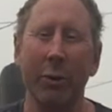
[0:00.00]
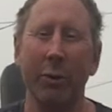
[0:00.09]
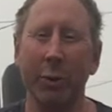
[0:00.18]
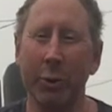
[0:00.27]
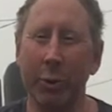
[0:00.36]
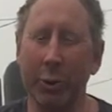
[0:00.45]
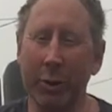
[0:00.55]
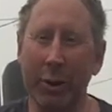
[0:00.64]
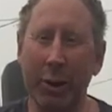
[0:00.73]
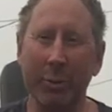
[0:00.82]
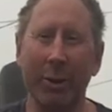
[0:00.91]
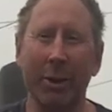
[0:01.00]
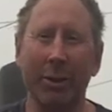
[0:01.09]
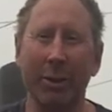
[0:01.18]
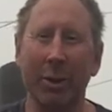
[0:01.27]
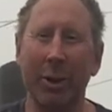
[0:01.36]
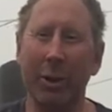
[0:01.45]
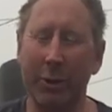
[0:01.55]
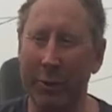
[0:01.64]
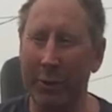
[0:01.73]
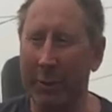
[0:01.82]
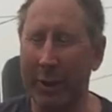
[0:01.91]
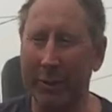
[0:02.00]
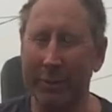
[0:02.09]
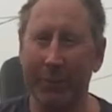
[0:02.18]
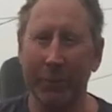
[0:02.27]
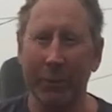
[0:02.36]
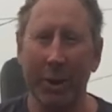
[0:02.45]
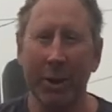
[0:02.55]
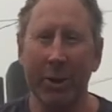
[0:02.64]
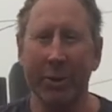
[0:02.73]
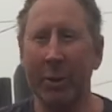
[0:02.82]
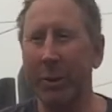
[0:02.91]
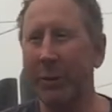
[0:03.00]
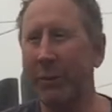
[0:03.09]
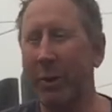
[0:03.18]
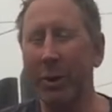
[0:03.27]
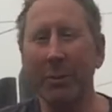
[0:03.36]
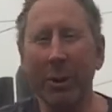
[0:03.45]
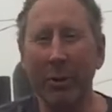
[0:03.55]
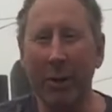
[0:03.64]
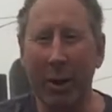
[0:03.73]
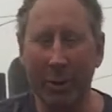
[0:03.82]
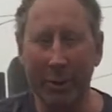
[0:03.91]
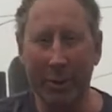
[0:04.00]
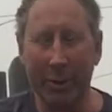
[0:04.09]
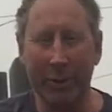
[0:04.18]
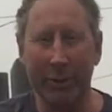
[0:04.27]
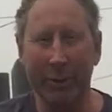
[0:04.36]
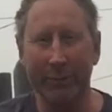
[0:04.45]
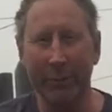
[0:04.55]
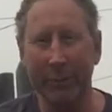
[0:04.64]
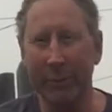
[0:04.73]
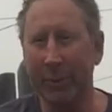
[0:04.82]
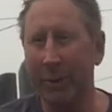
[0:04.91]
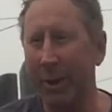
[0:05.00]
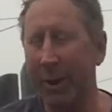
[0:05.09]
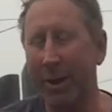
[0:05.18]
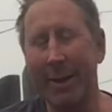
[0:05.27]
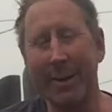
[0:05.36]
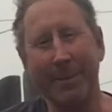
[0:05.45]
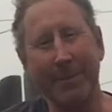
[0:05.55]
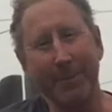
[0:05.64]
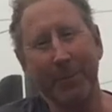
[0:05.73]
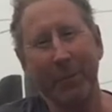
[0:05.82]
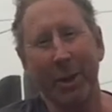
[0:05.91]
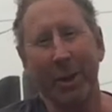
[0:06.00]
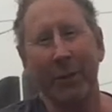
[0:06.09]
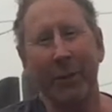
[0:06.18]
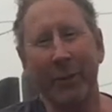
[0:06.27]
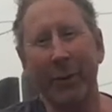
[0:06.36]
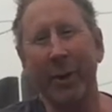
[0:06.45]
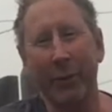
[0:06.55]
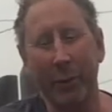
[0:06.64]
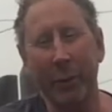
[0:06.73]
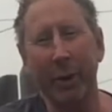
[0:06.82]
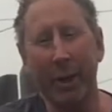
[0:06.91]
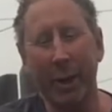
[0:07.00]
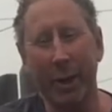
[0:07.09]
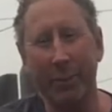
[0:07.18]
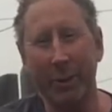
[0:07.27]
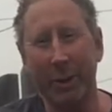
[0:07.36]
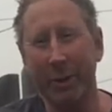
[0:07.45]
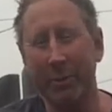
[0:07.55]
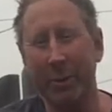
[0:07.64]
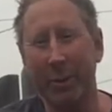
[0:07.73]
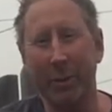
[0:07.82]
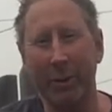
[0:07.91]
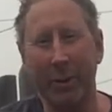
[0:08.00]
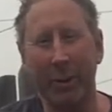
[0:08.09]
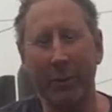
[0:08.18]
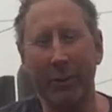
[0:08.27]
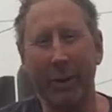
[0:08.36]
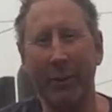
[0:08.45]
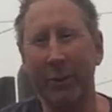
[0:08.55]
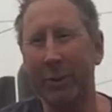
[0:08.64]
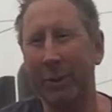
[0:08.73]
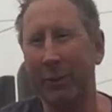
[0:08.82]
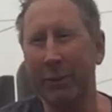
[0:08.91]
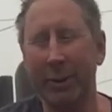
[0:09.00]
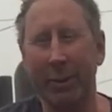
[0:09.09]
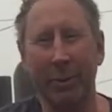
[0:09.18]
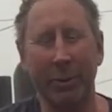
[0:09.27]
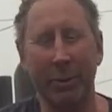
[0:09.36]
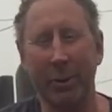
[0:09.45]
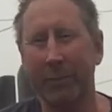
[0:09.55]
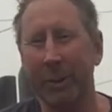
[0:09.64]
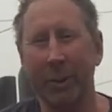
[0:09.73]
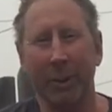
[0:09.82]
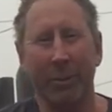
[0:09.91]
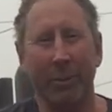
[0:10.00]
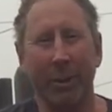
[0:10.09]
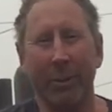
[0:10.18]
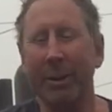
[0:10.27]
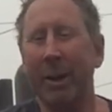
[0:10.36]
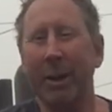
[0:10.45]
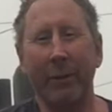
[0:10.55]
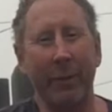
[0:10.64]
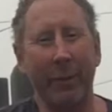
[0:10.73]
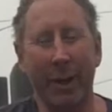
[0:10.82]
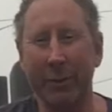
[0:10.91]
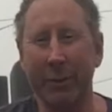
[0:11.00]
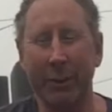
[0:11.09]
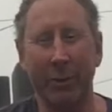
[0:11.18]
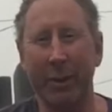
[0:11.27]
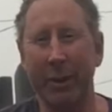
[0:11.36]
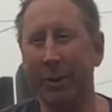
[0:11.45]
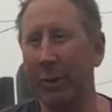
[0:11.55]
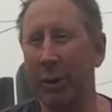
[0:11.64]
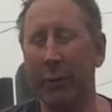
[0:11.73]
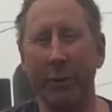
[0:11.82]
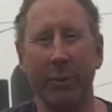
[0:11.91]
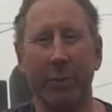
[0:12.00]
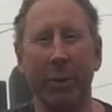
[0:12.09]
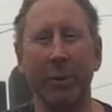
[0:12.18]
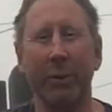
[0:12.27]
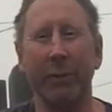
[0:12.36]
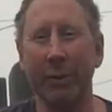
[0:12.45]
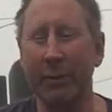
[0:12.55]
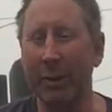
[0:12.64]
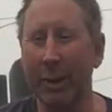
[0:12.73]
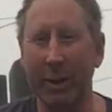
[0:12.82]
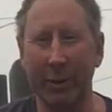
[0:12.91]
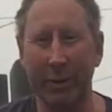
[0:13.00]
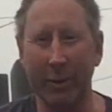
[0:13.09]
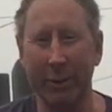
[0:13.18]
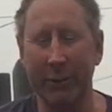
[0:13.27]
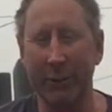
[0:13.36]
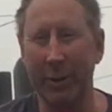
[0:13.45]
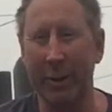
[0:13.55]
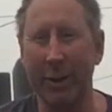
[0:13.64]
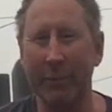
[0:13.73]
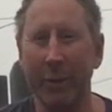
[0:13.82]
The cooler the object, the longer the waves. So as far as meteorology goes, the sun is a really hot object compared to the Earth. Average surface temperature, maybe 10, 11,000 degrees. The Earth is approaching 59 degrees Fahrenheit.